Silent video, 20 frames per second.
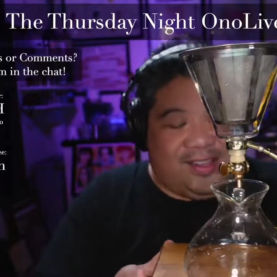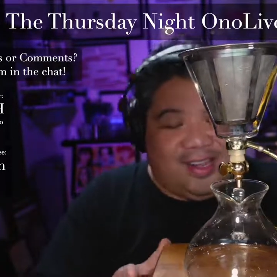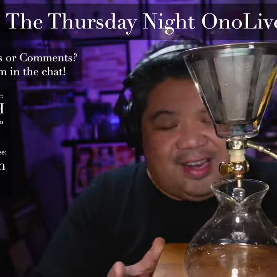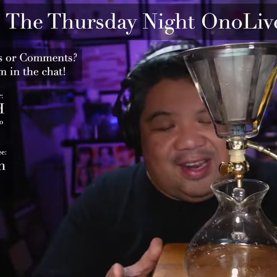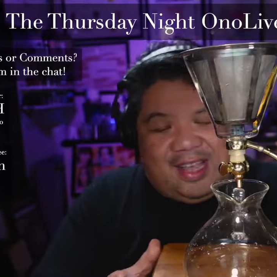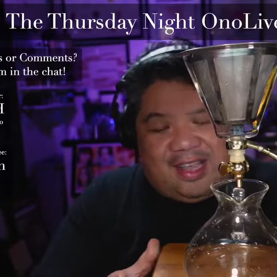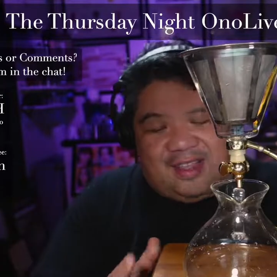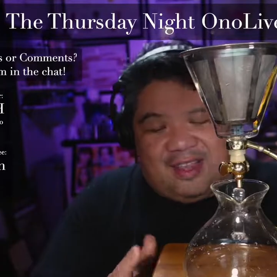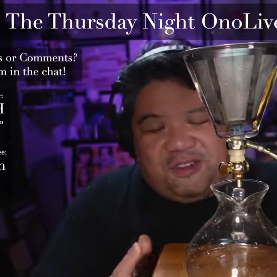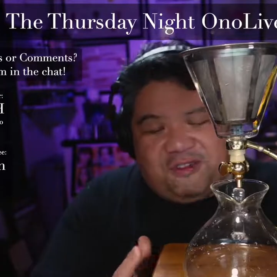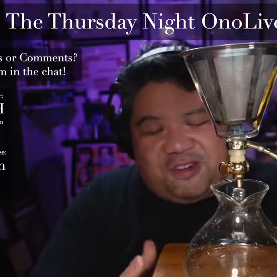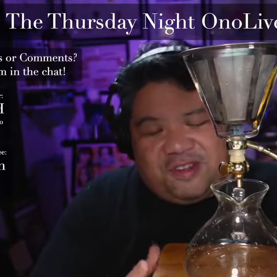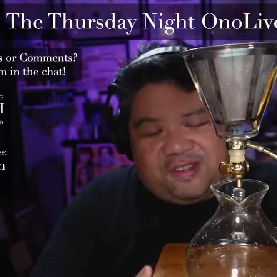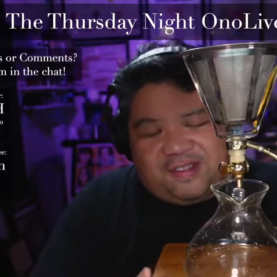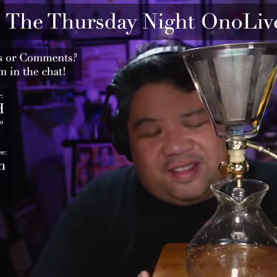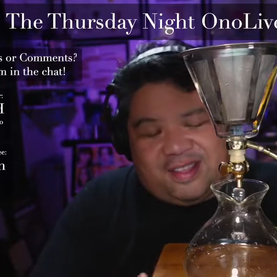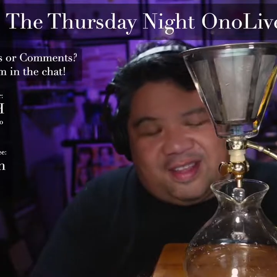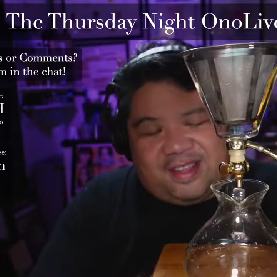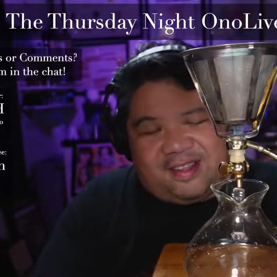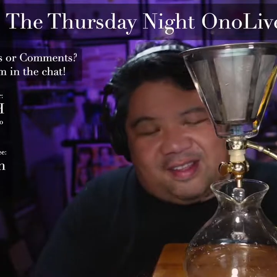And, and the
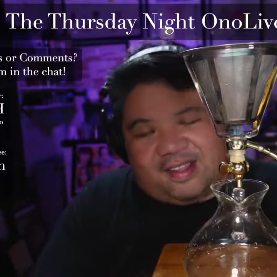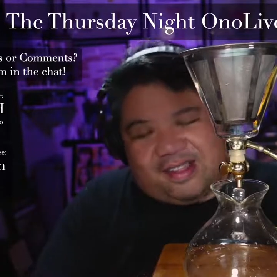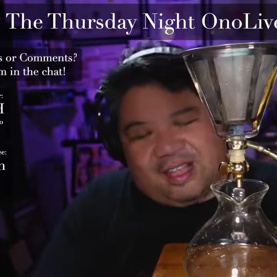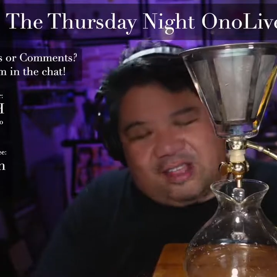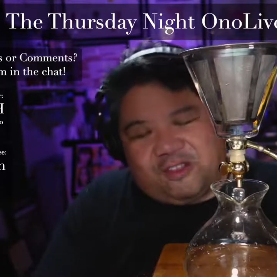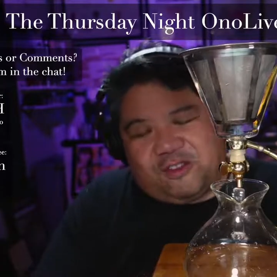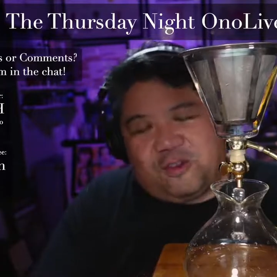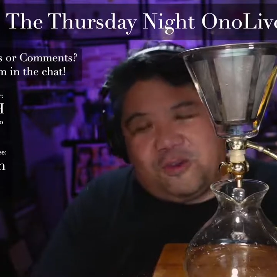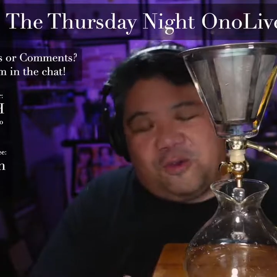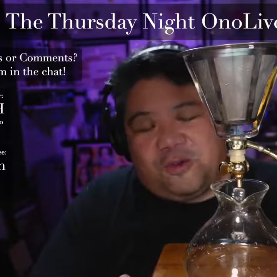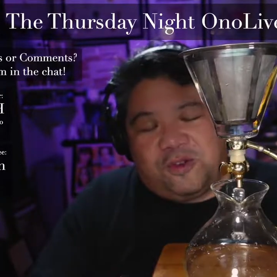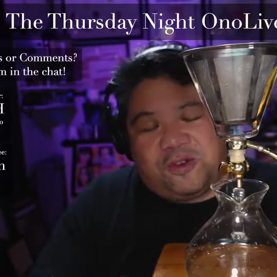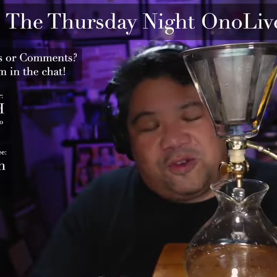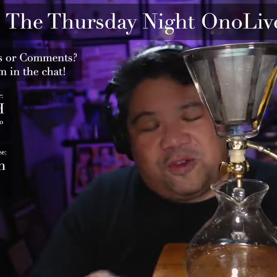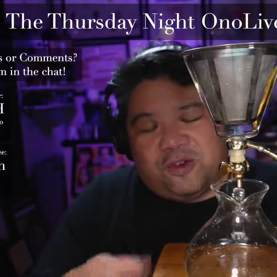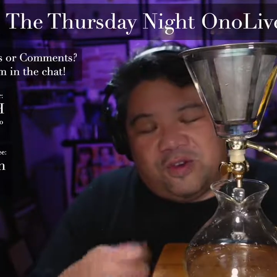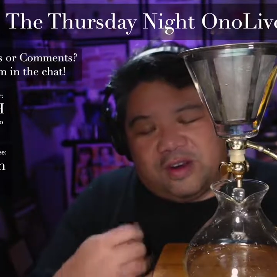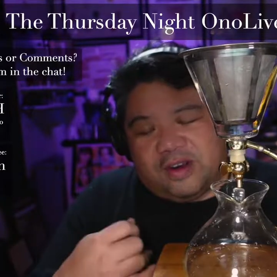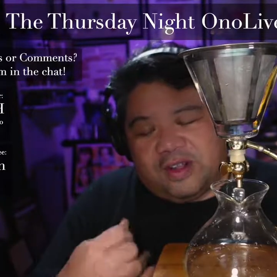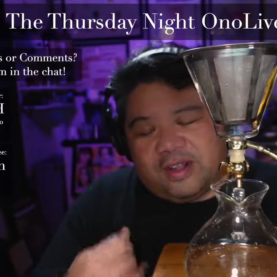interesting thing is that they do
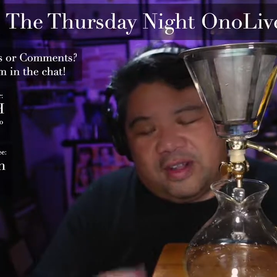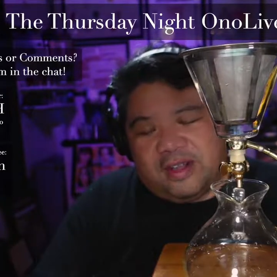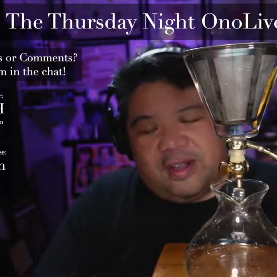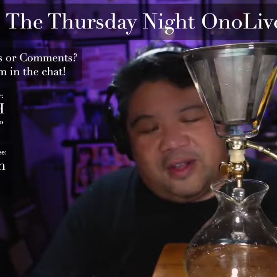certain